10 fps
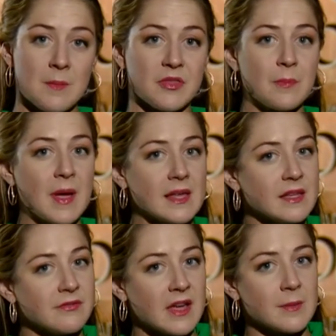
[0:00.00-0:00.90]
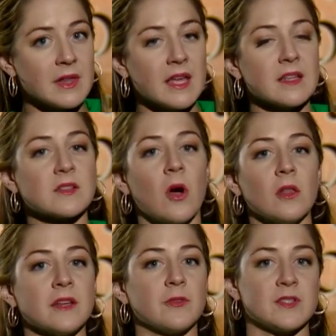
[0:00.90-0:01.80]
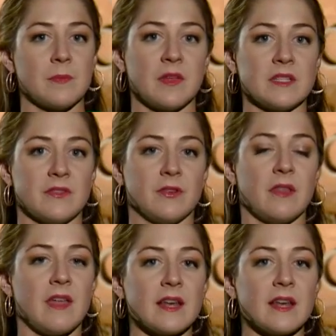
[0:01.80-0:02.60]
But the Bailey family is calling for something different.